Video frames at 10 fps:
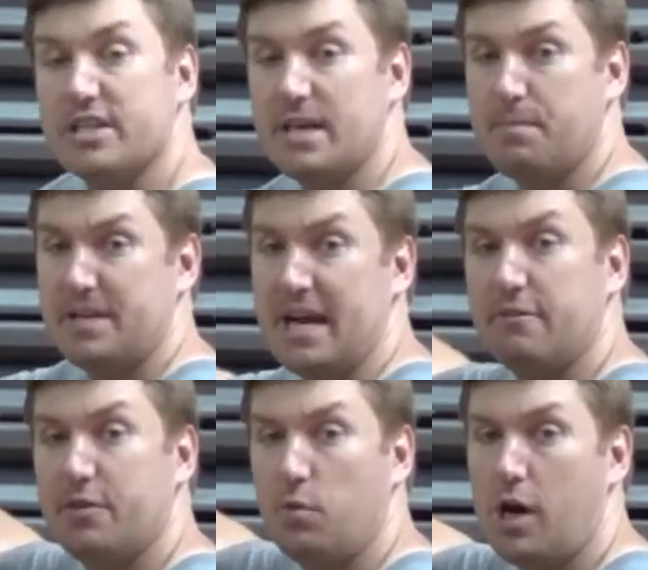is up and out
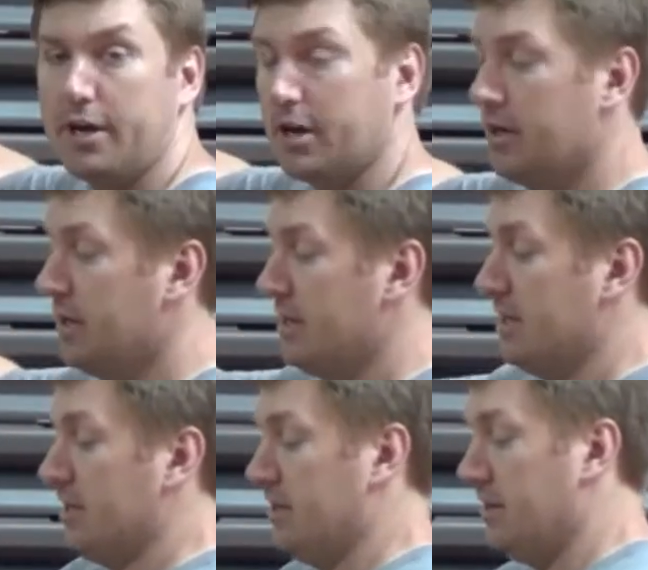of the water.
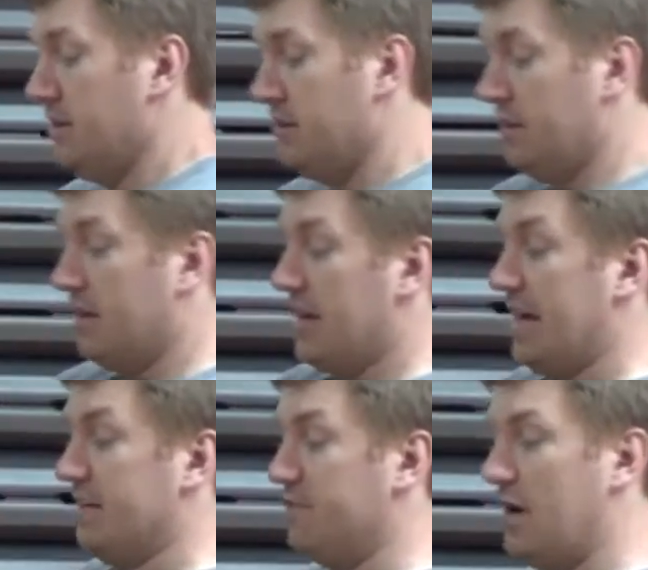
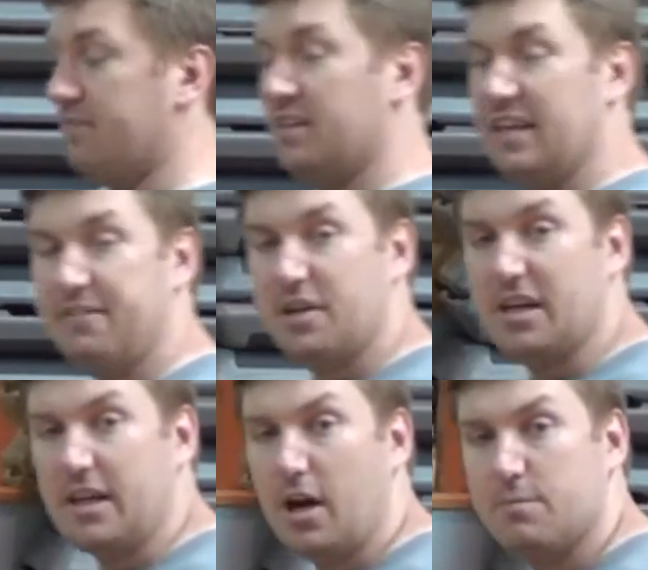And if you have to lift your
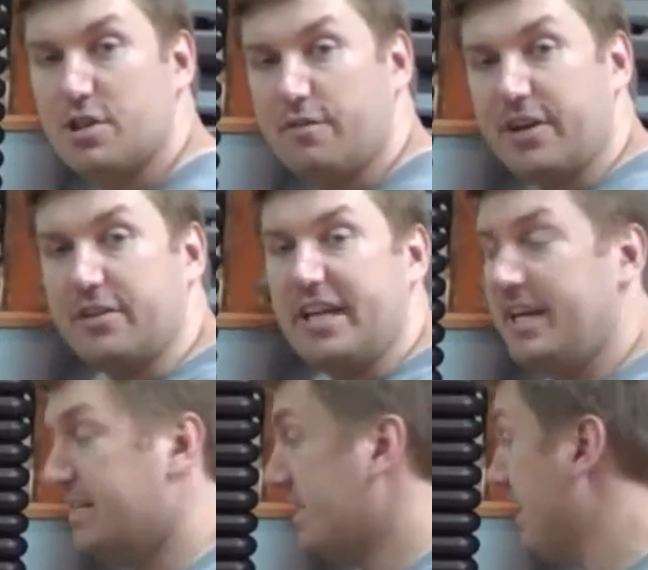arms over your
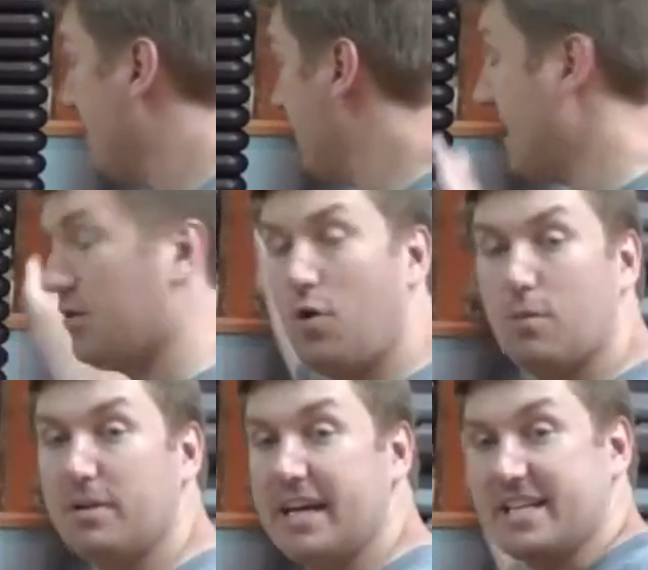knees, that oar
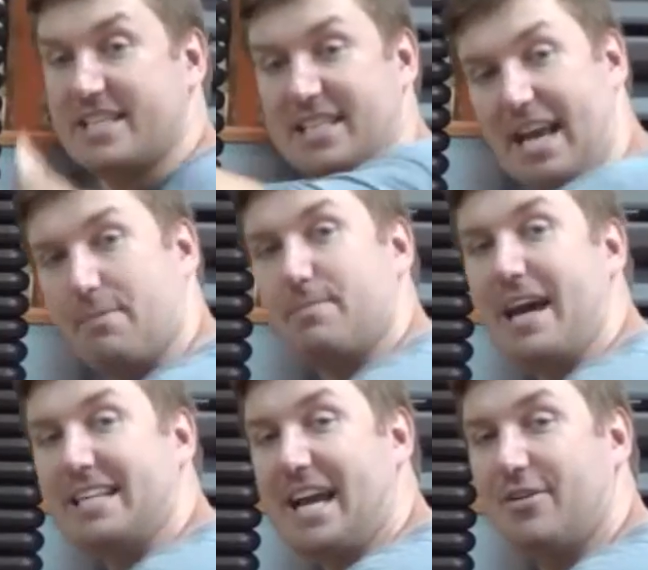blade is slamming
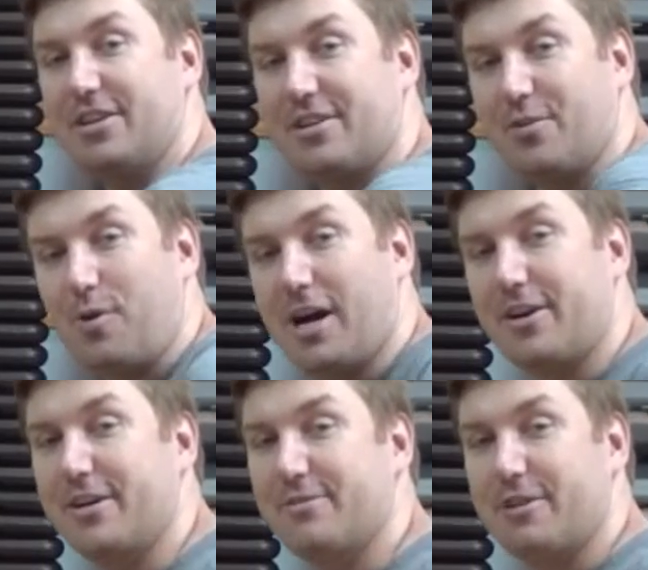back down into the
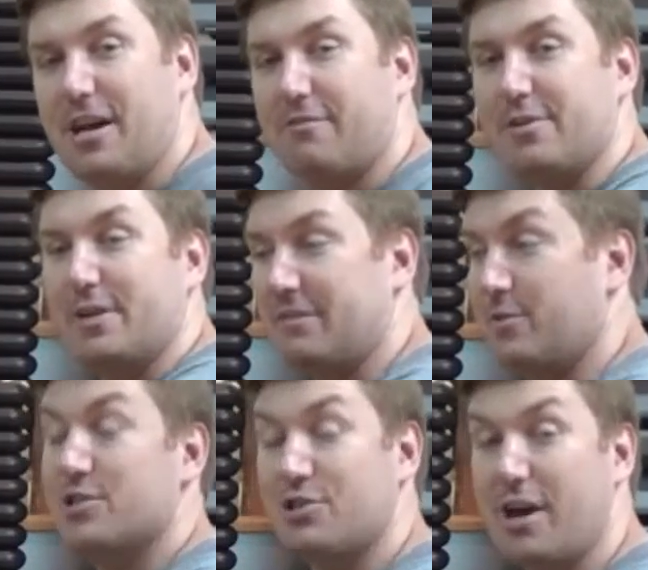water in the recovery when
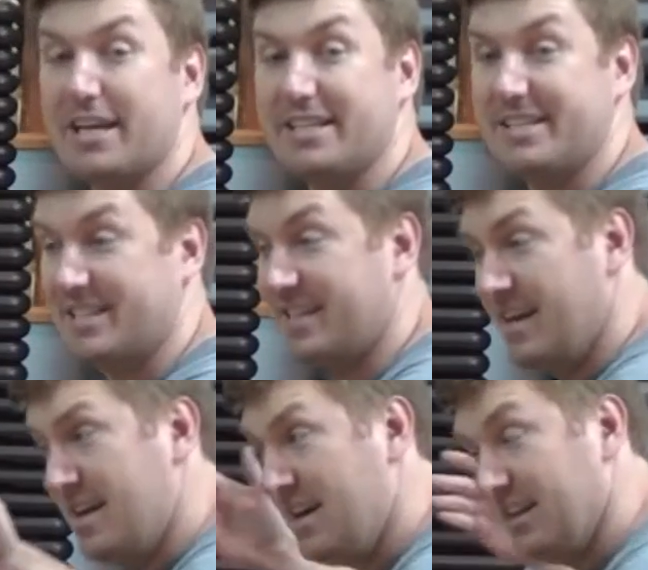everyone's trying to just
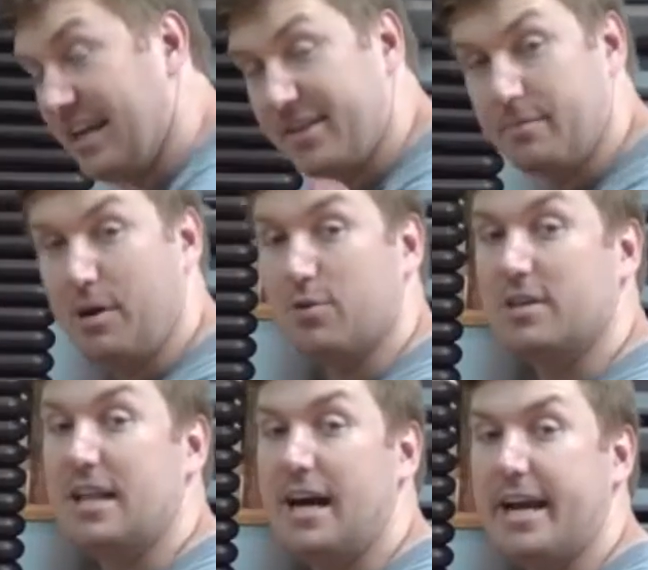let the boat
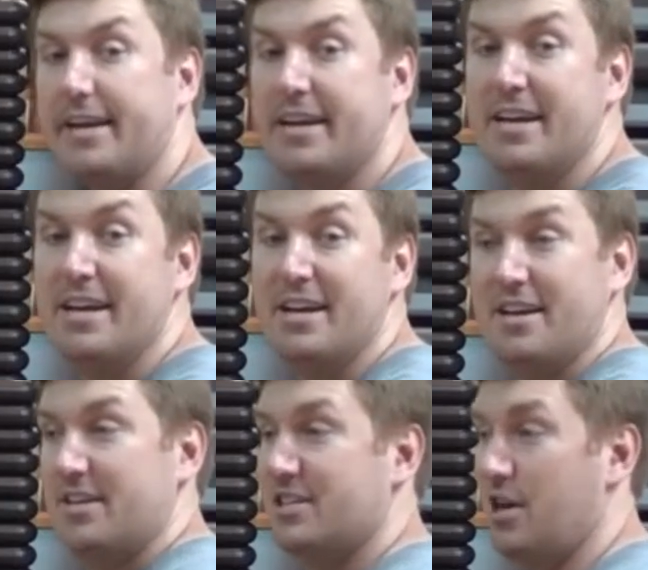glide.
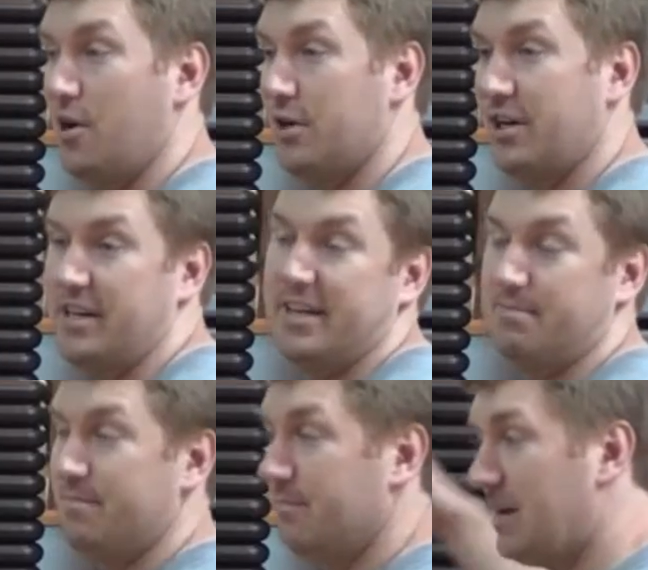So you're
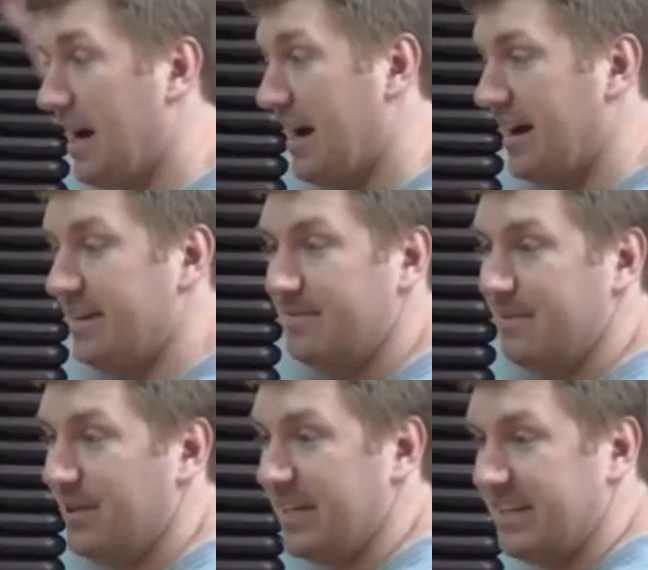gonna
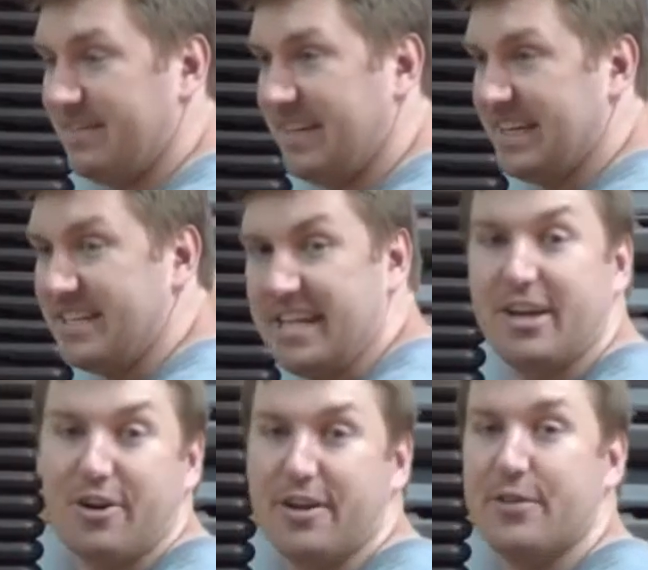get a
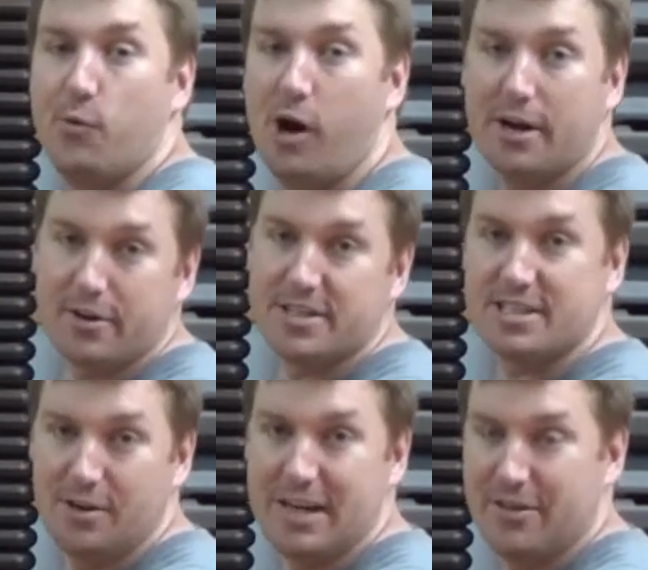digger in the water and
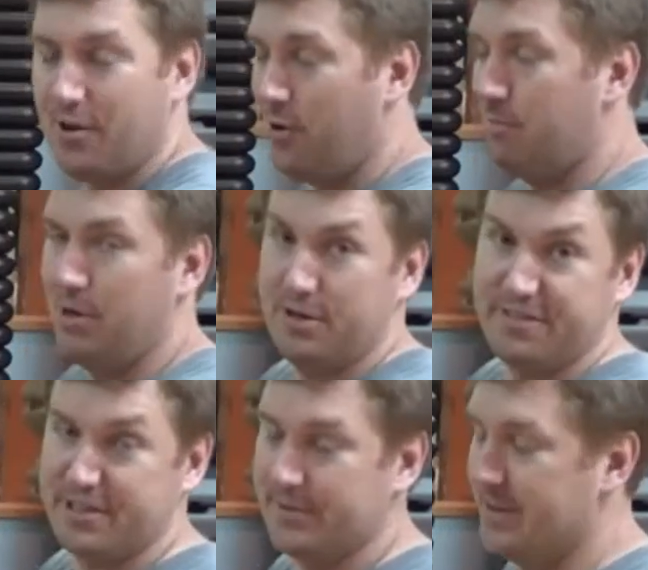slow down the whole boat if
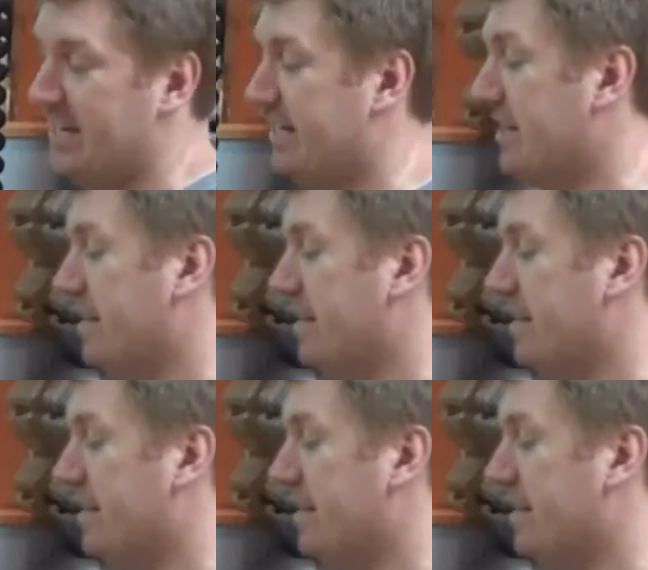you're doing that.